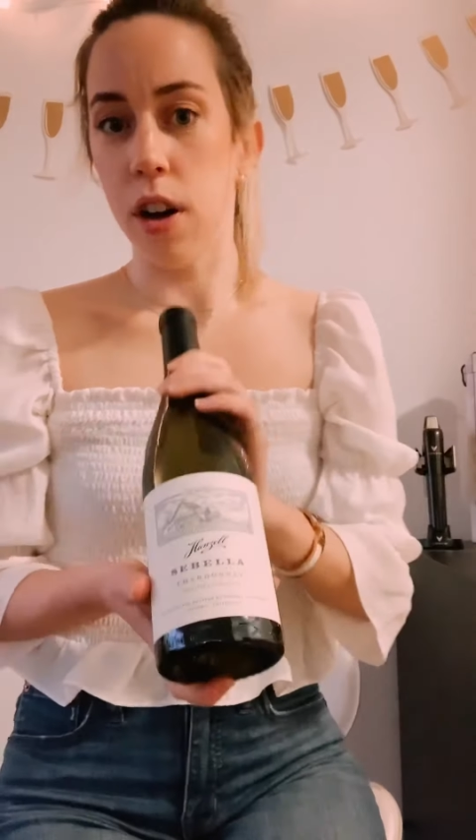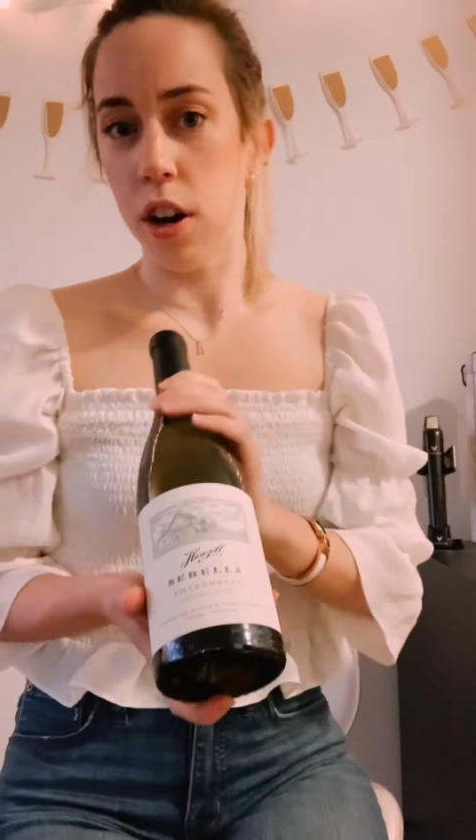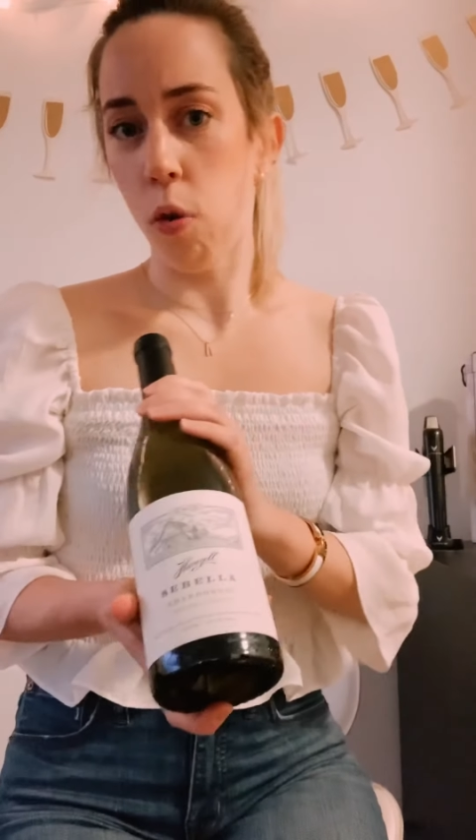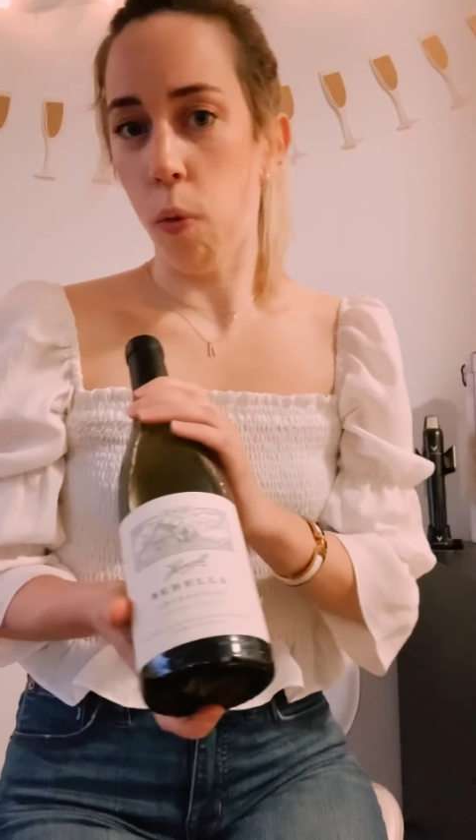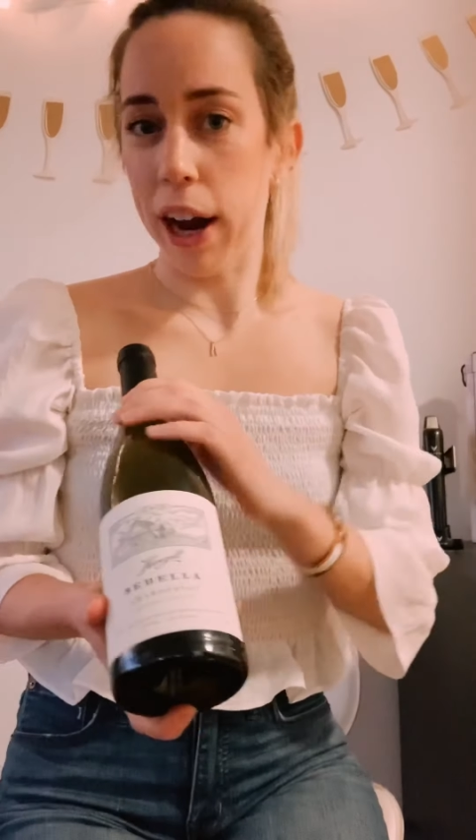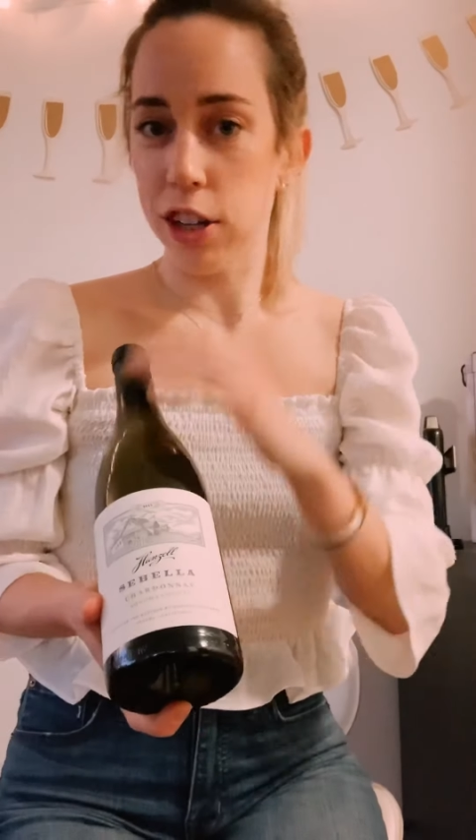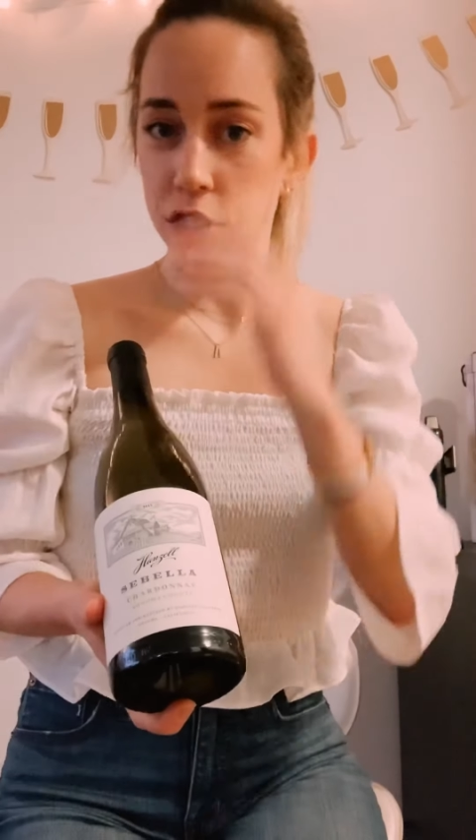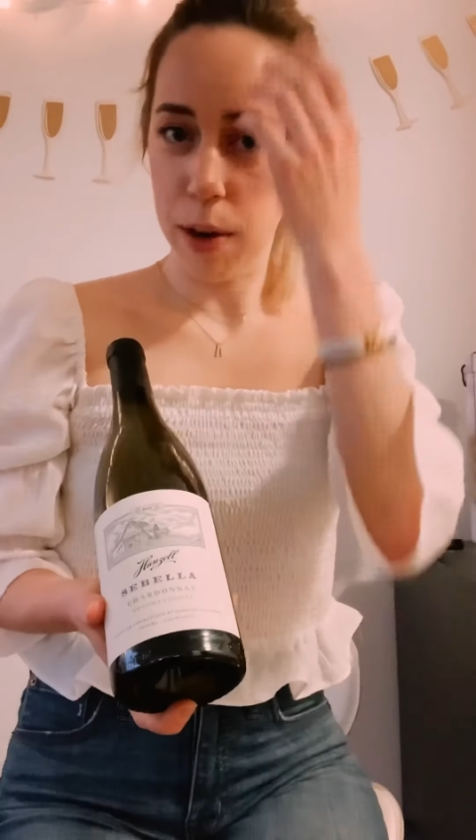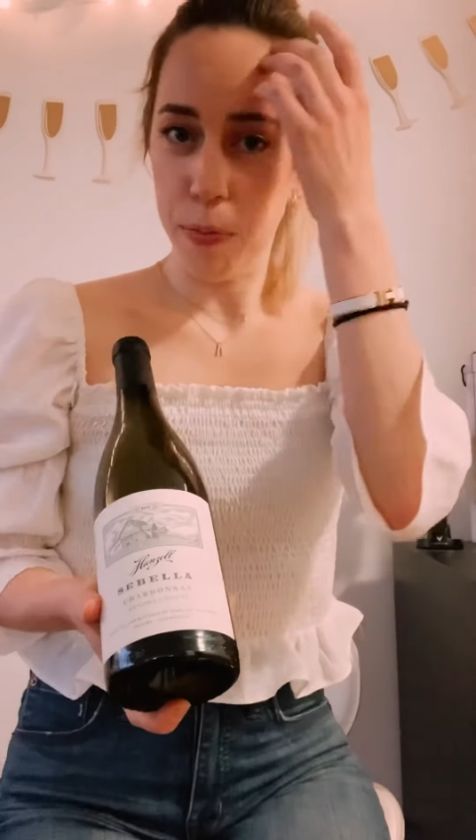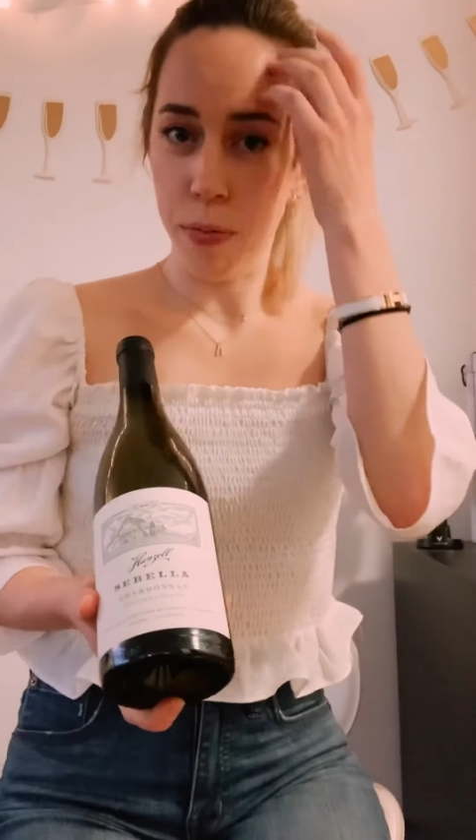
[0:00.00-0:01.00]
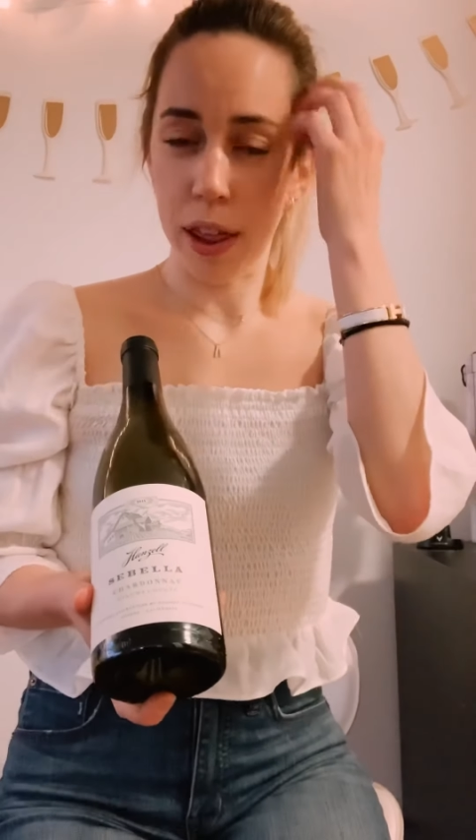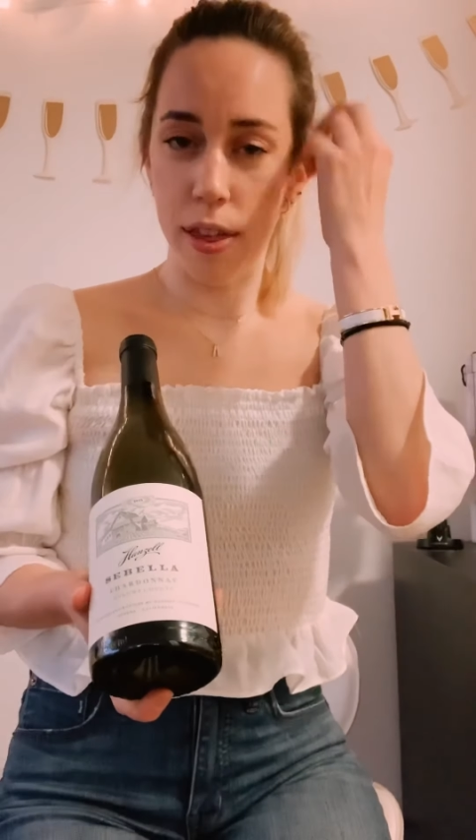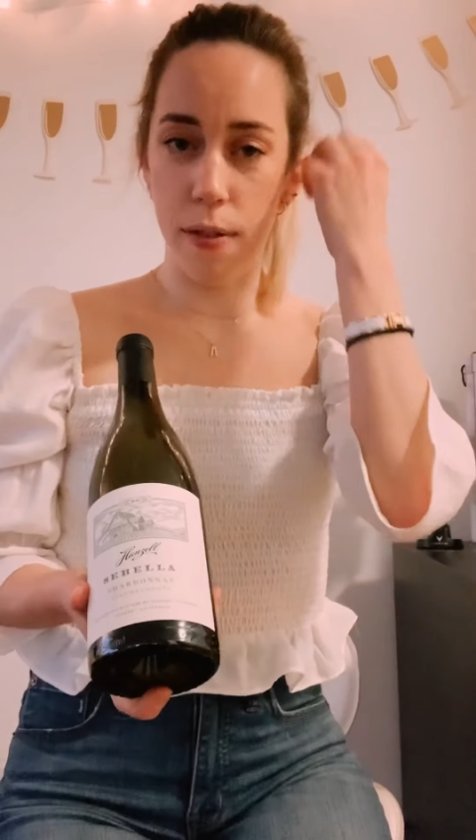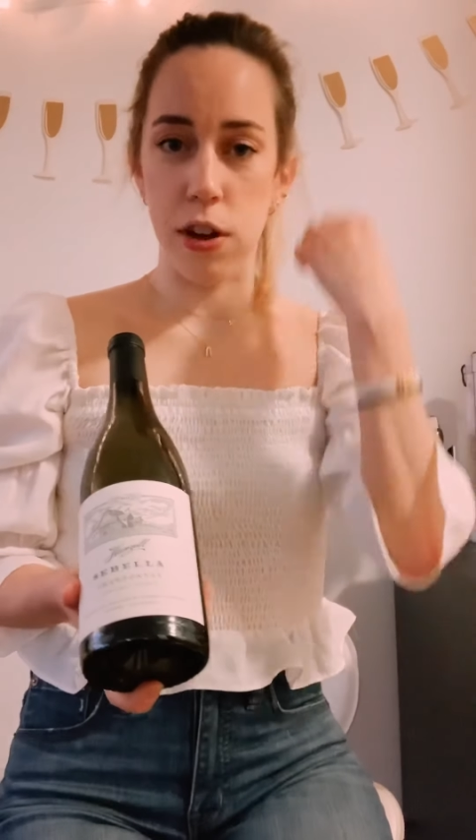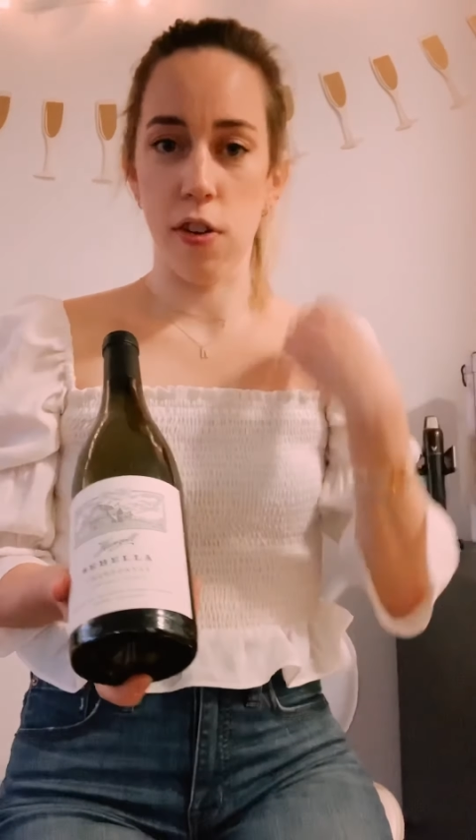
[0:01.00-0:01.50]
on a wine trip with
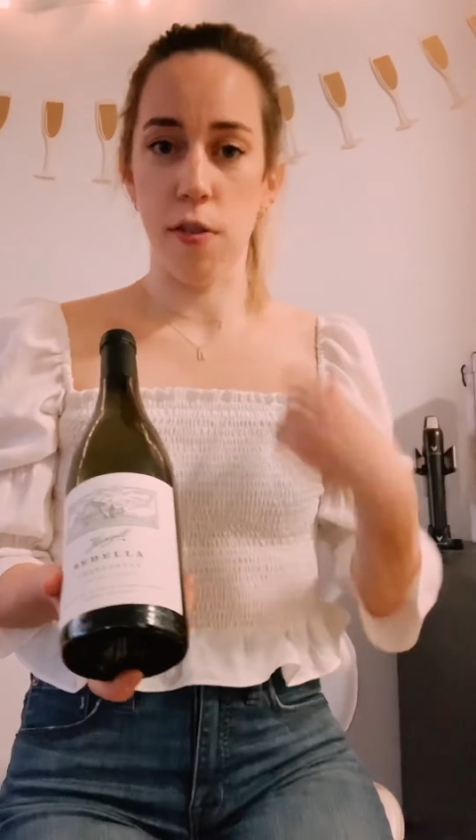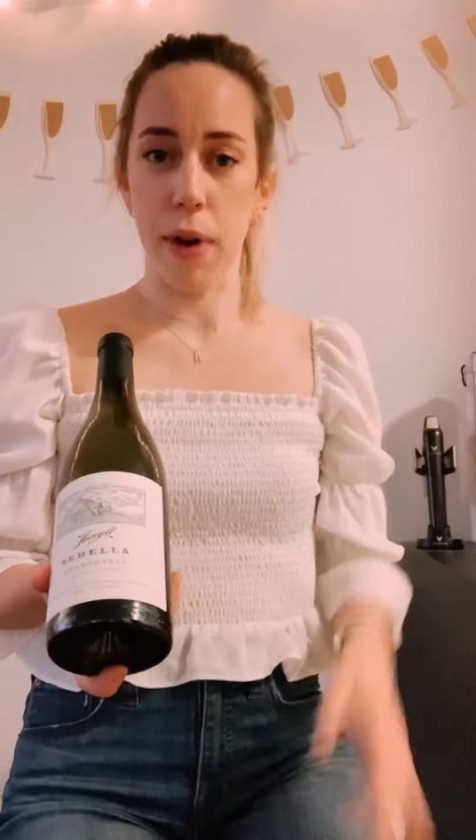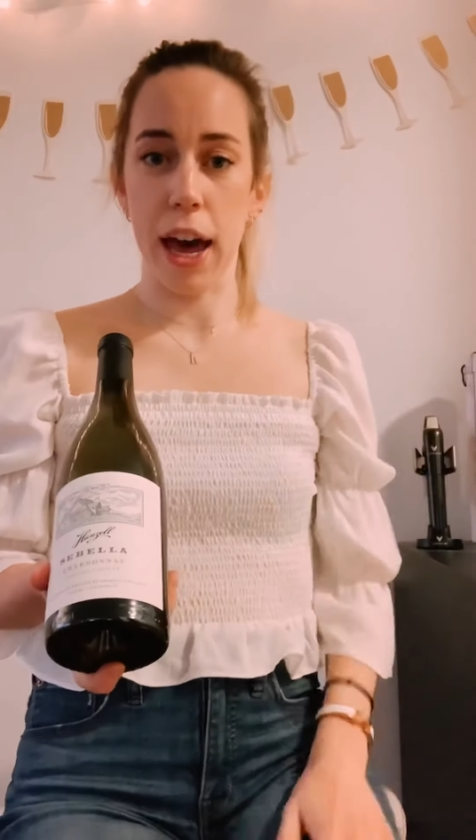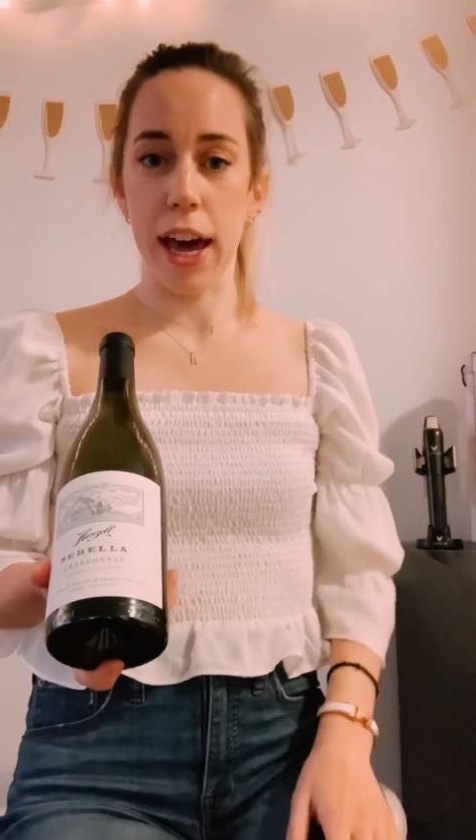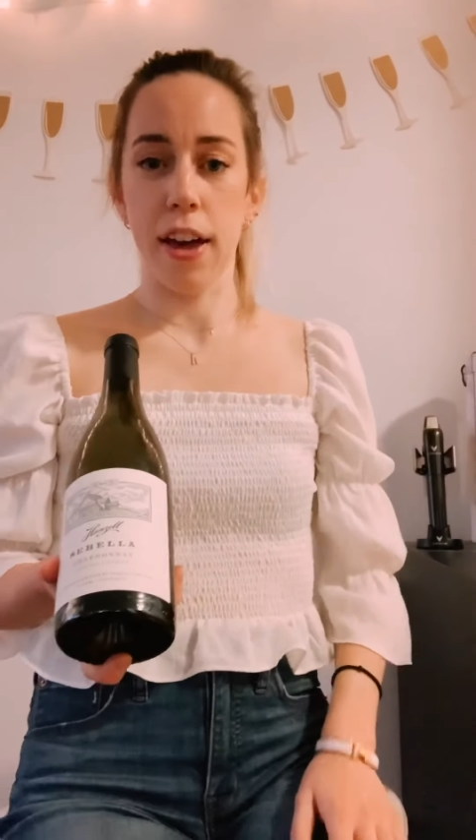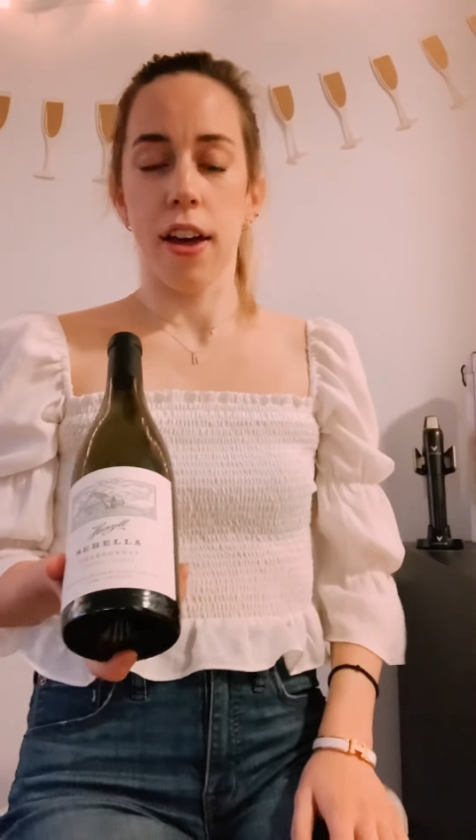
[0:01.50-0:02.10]
a few of my